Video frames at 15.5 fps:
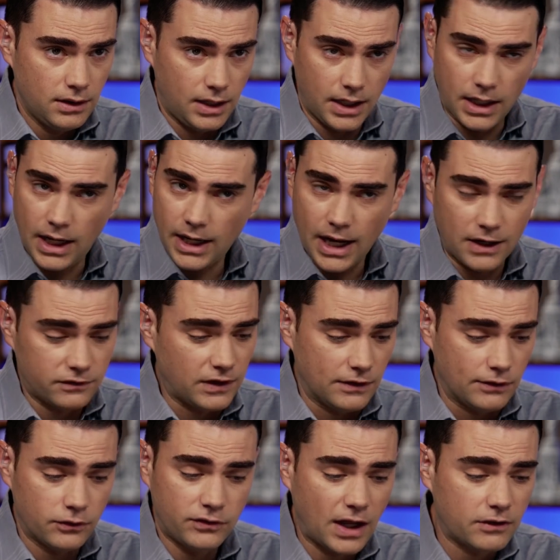And I gotta
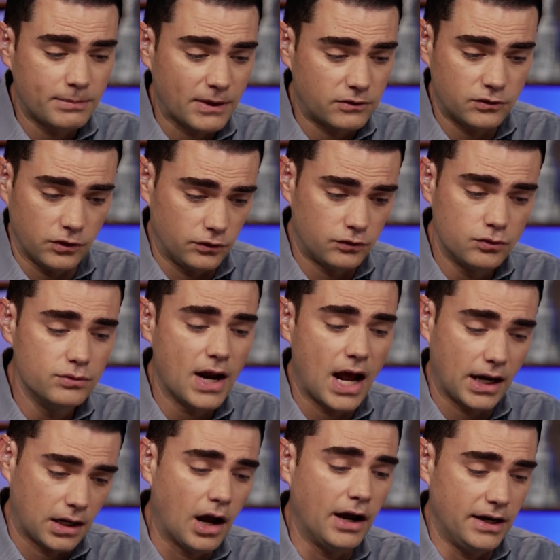say, those text messages do
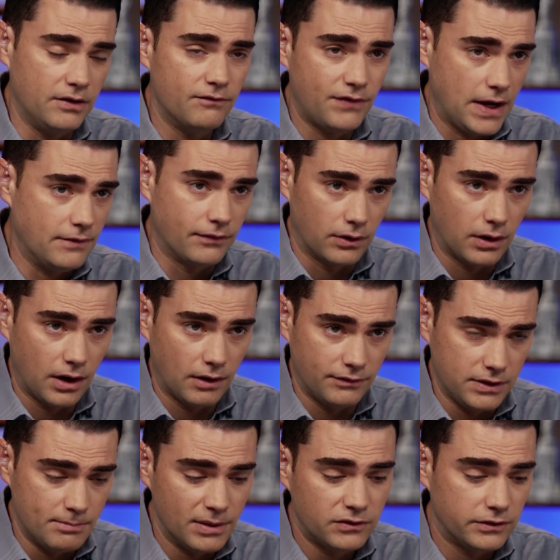not cut in favor of
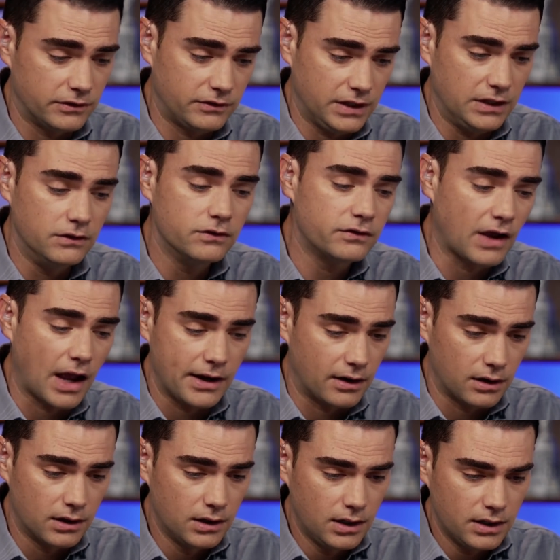the Business
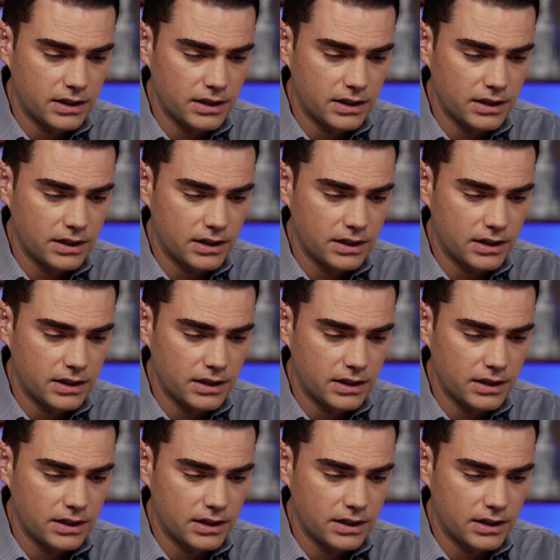Insider